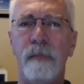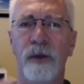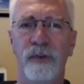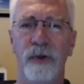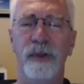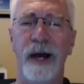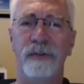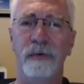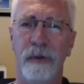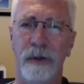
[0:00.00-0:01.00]
So
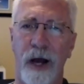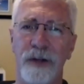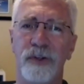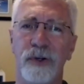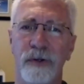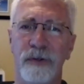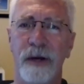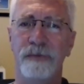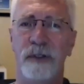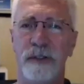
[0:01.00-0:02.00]
that's a logical
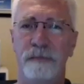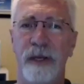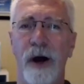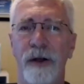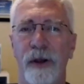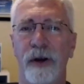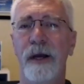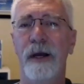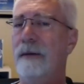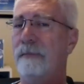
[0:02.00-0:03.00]
assumption to be on there.
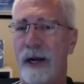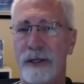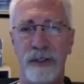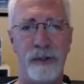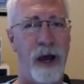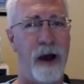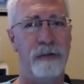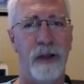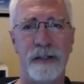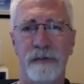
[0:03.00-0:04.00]
But I do
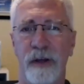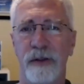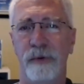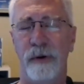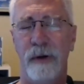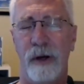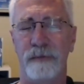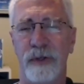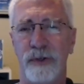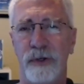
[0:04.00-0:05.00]
have lots of other
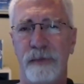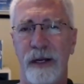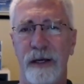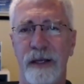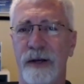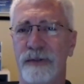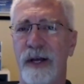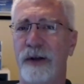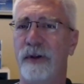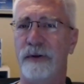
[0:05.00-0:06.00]
social media
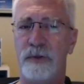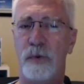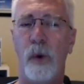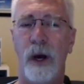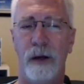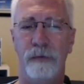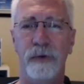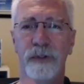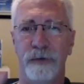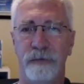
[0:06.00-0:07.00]
accounts out there as well
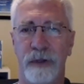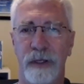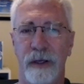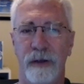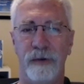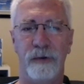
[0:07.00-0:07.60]
for different things.